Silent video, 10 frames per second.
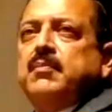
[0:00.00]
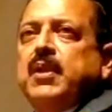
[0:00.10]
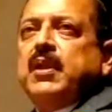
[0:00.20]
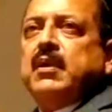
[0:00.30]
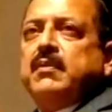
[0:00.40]

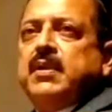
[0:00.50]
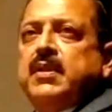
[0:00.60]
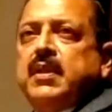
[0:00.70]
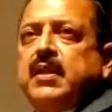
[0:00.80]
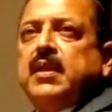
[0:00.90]
being governed
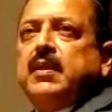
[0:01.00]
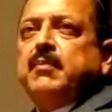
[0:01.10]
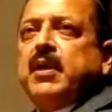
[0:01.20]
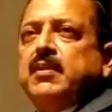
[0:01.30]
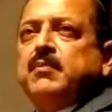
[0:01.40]
directly
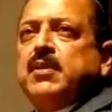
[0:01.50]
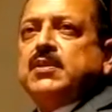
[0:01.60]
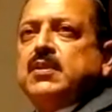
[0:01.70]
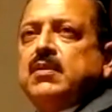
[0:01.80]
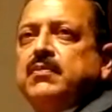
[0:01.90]
by the
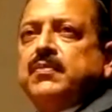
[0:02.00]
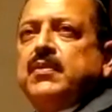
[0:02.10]
Ministry of